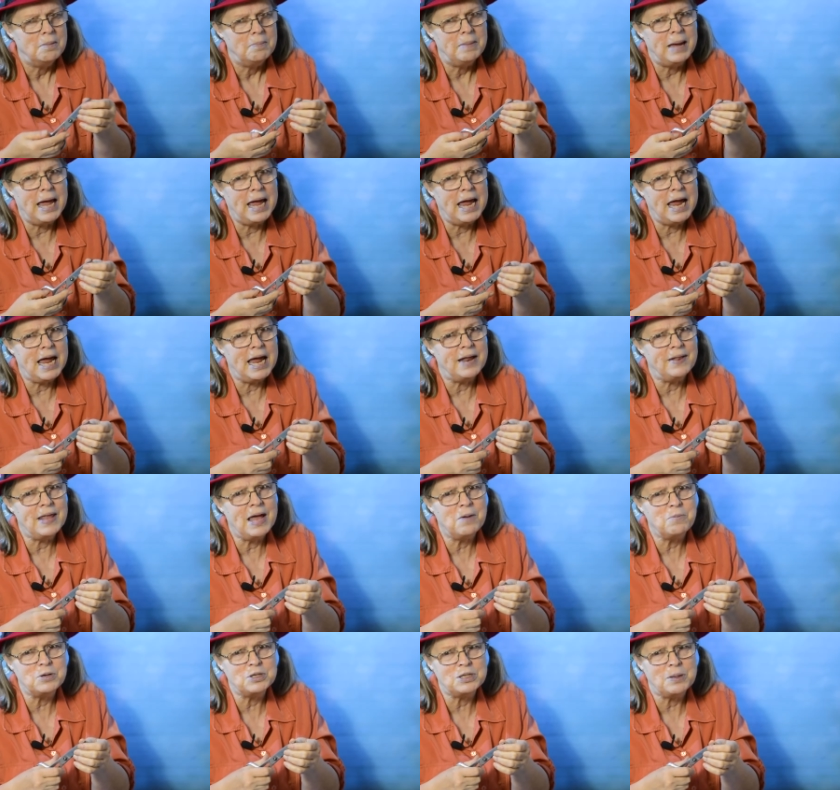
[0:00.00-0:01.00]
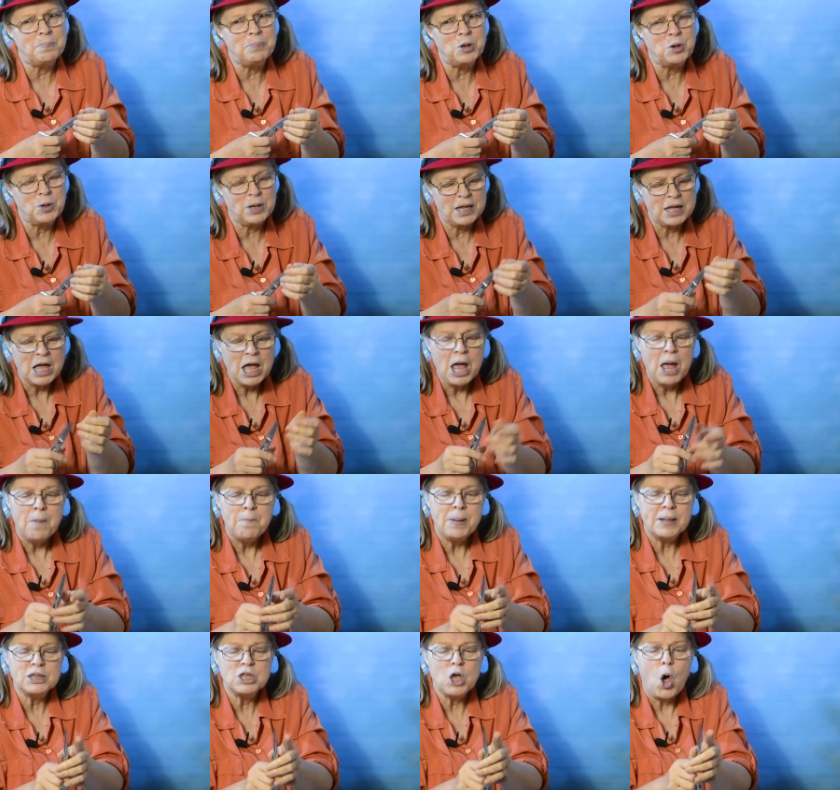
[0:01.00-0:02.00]
Man, that was a beauty.
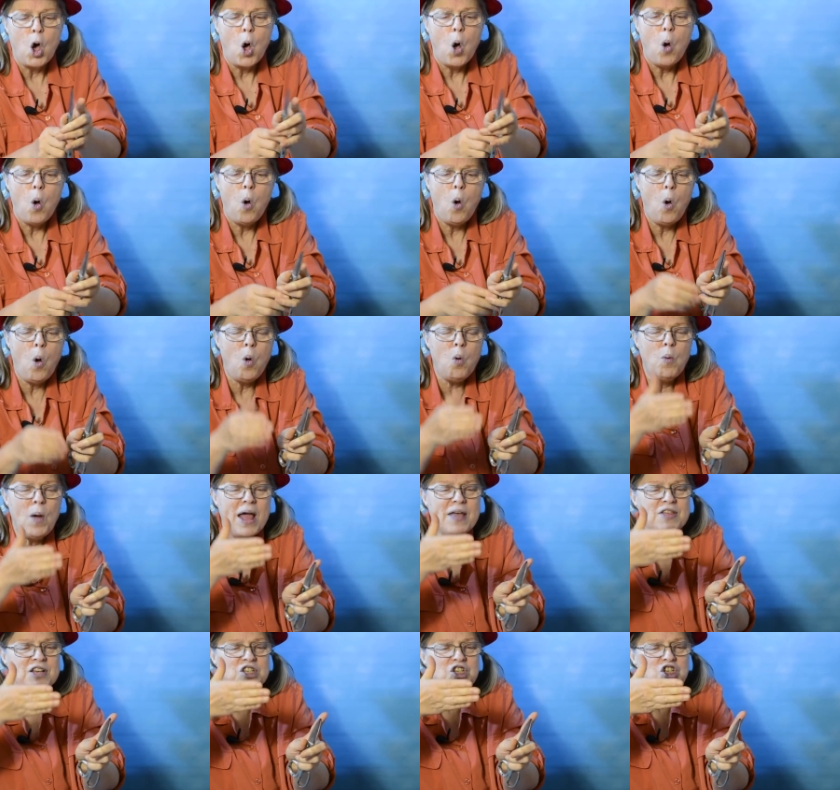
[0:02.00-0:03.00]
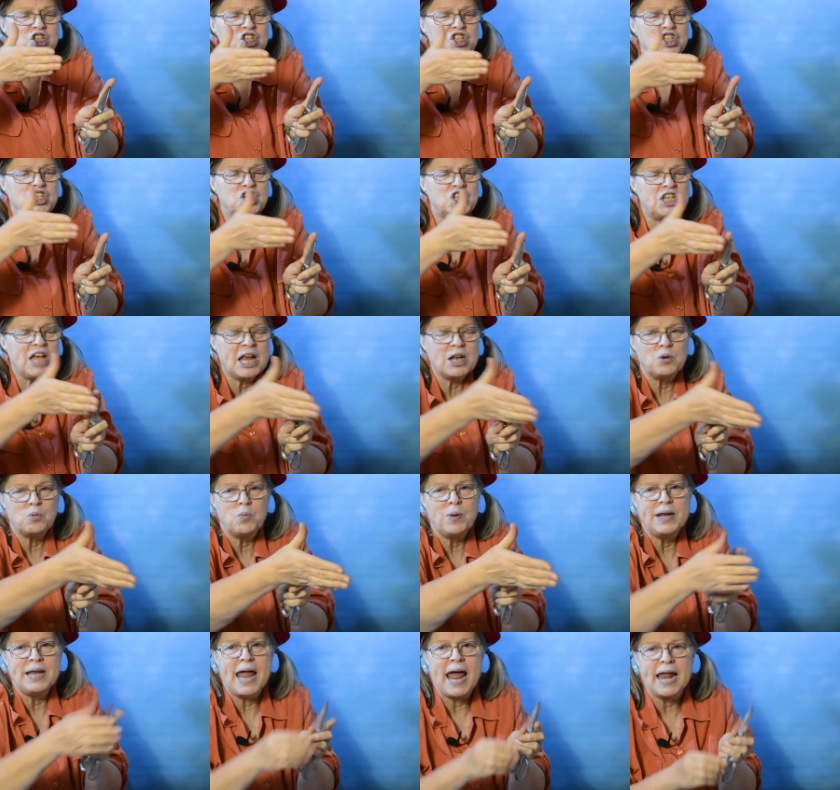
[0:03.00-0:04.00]
But the whole way the set
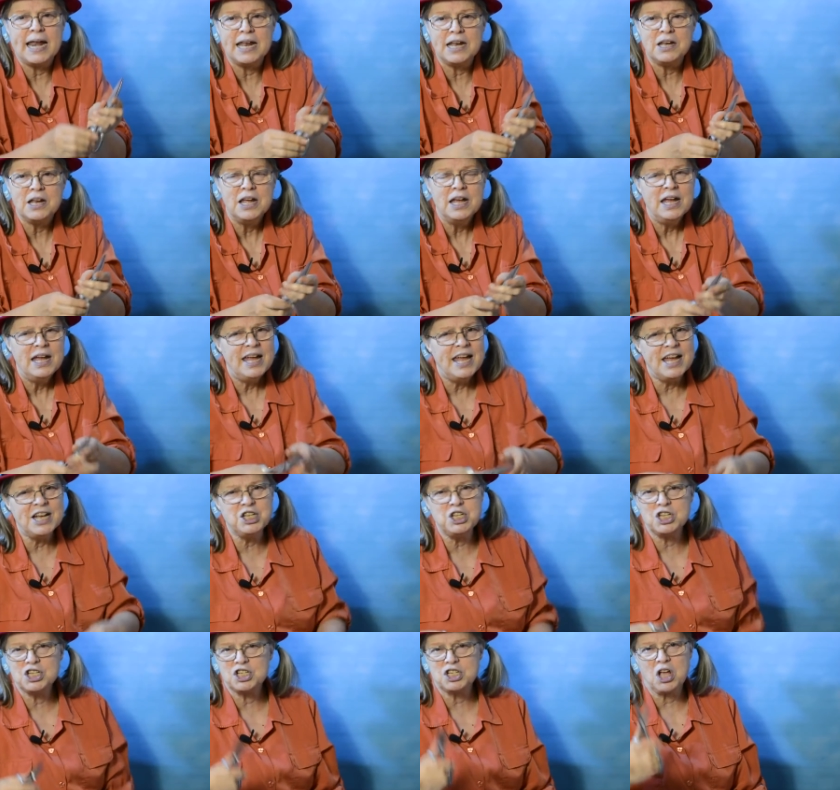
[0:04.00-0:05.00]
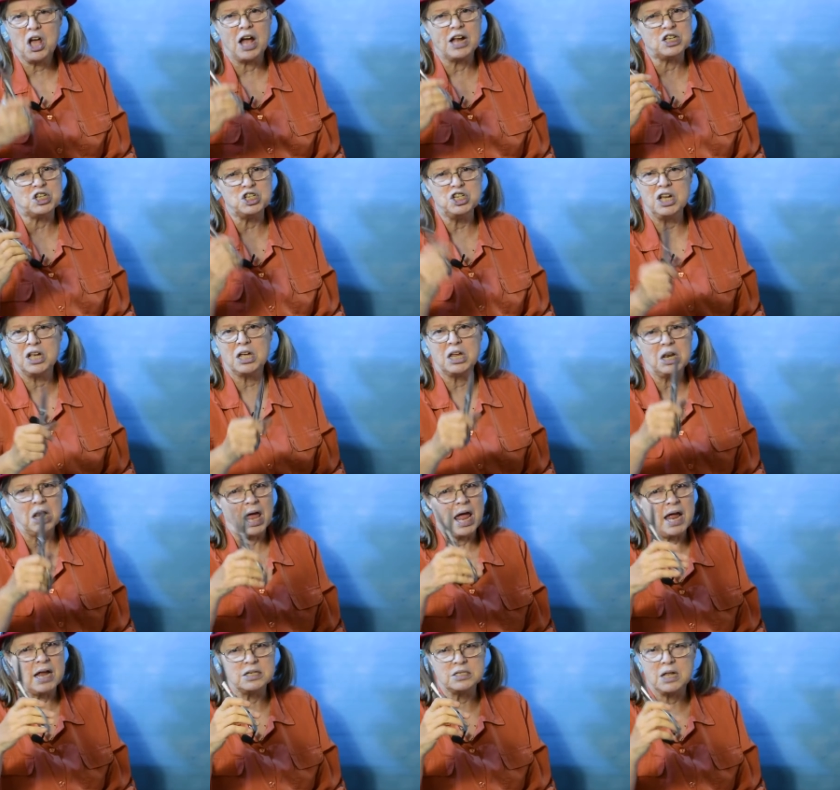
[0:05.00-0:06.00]
went at it, it just cut chicken
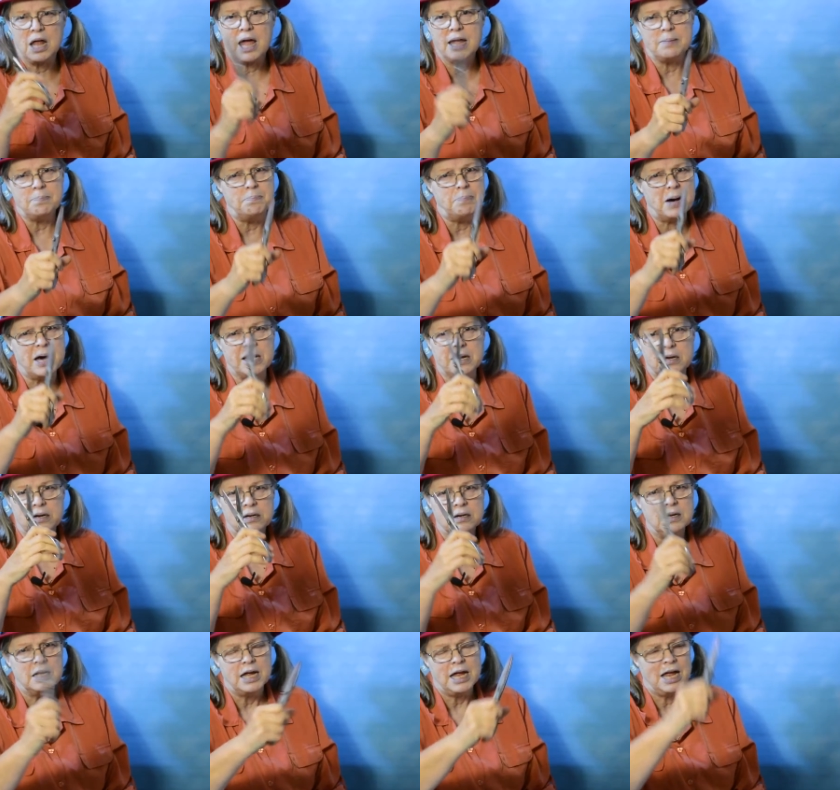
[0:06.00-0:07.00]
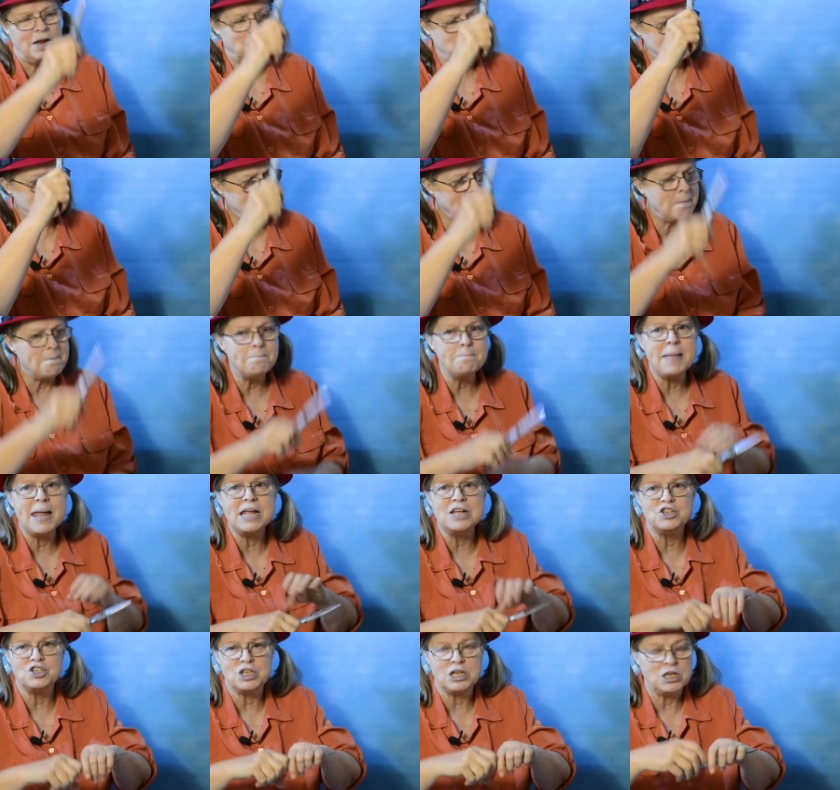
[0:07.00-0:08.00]
legs like butter. It was
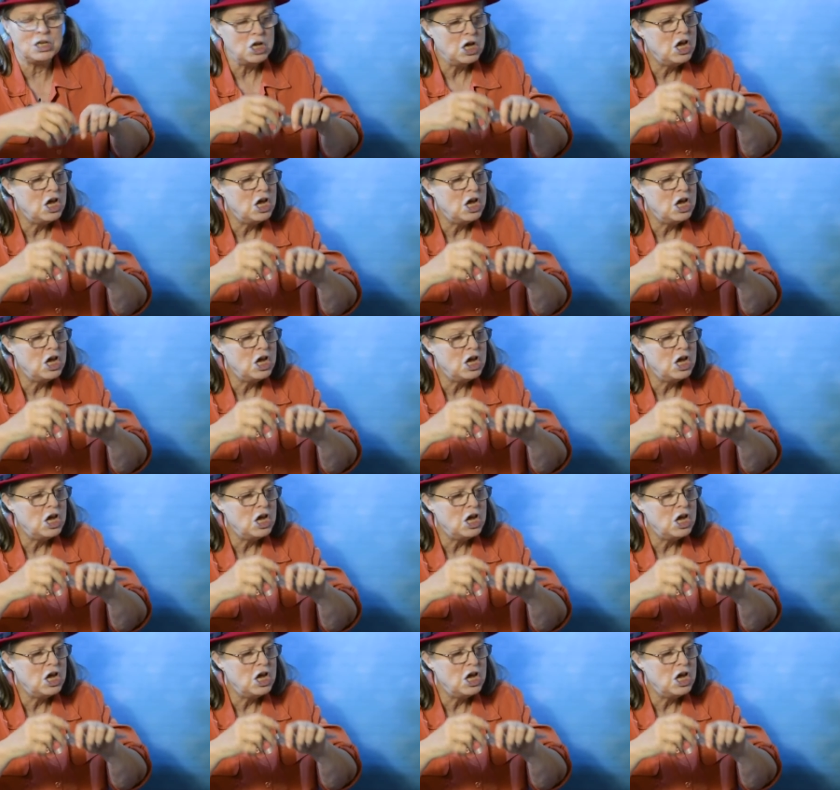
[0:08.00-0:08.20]
amazing.